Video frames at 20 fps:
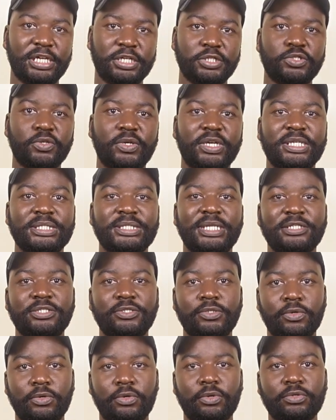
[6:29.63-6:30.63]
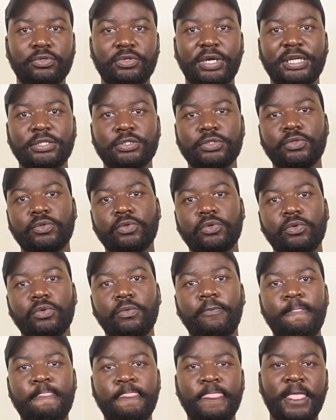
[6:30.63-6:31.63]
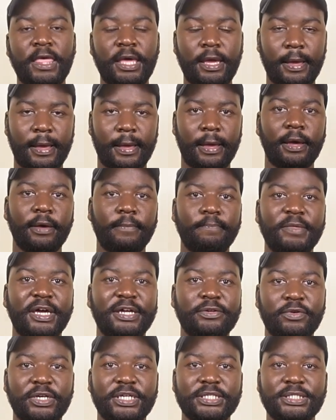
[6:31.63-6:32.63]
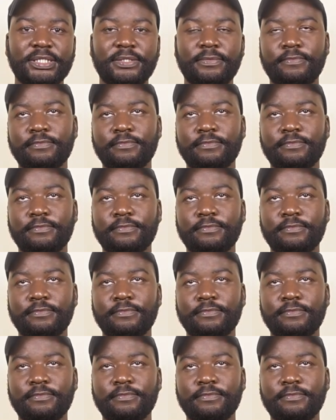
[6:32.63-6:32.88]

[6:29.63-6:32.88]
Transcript: issue is that you're trying to address.